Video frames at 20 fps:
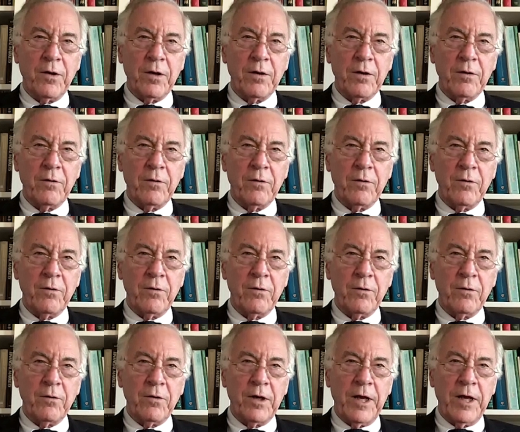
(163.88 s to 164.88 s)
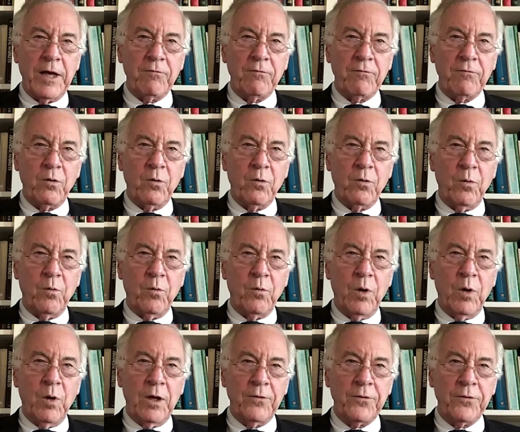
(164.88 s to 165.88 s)
going to have their
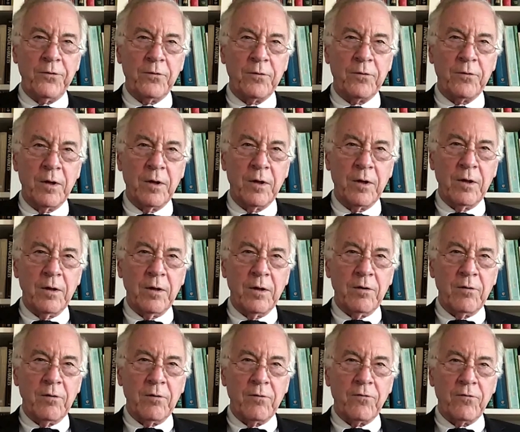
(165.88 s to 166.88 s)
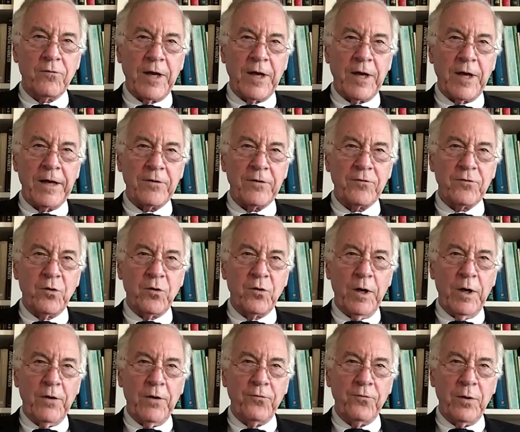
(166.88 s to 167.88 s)
wealth snatched
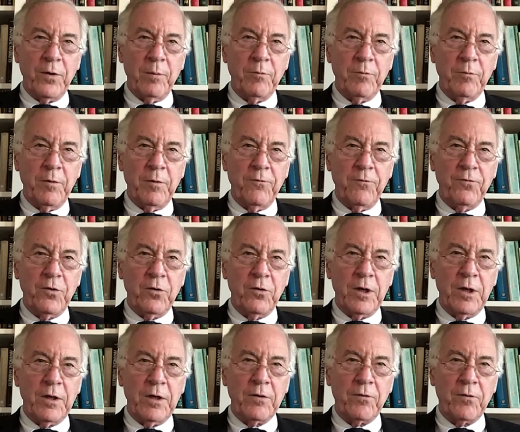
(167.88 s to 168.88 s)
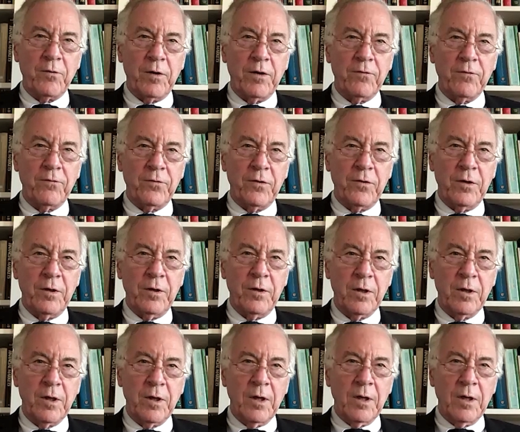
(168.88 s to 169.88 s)
away from them if you increase the
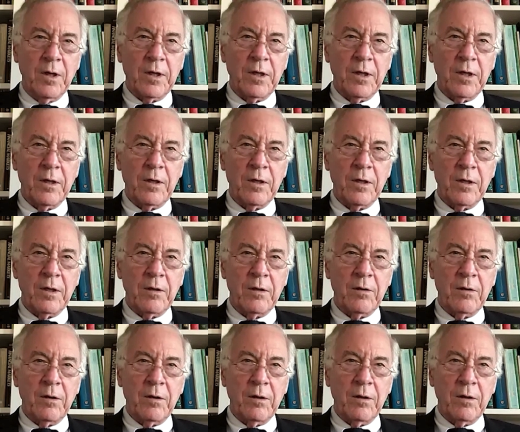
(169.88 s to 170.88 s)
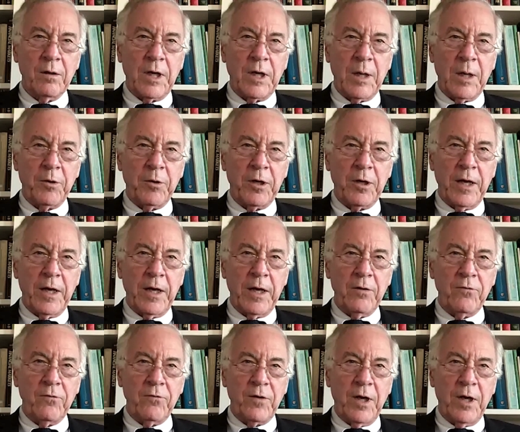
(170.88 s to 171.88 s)
capital
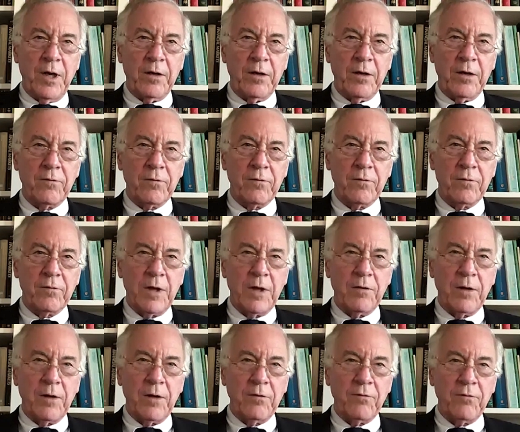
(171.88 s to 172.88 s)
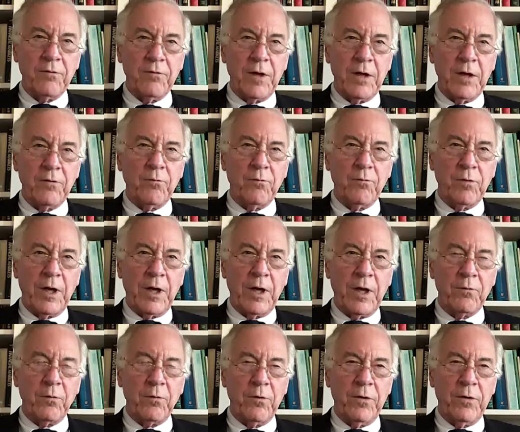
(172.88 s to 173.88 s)
gains tax. That's
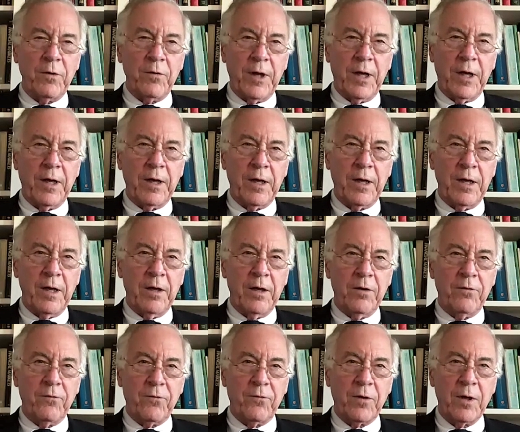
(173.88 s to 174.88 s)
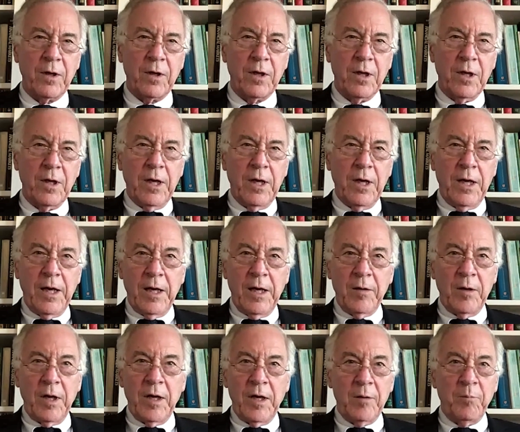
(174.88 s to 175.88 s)
where the thing hits.
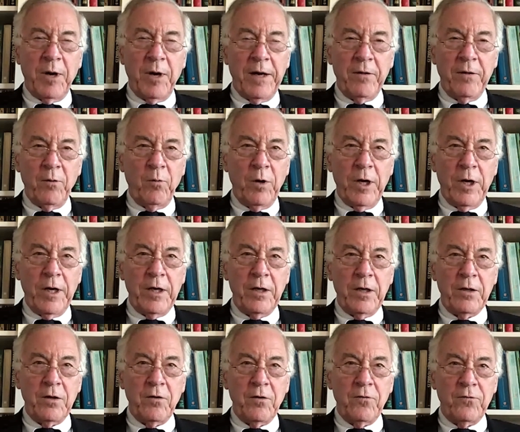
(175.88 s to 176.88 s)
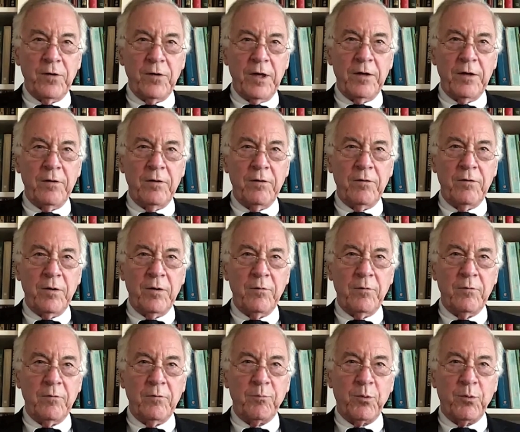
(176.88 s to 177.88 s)
And by the way, you said the
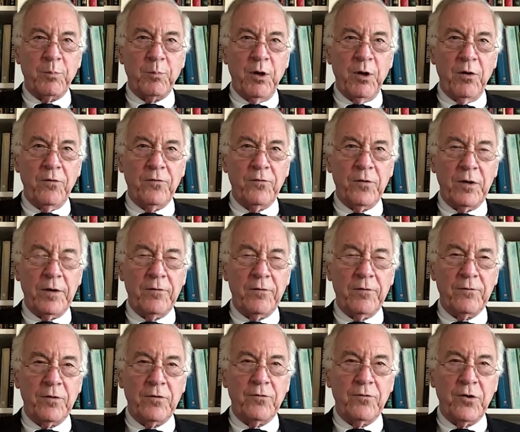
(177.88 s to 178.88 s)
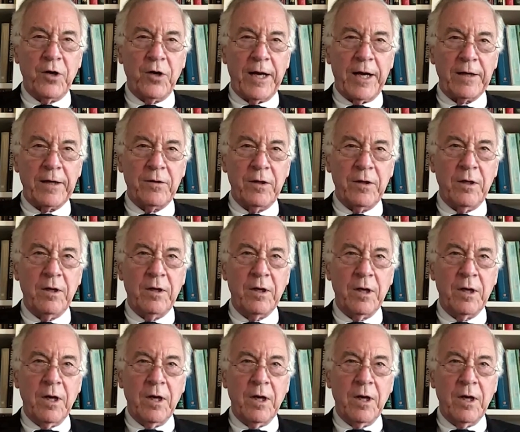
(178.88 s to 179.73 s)
proposal is to jack the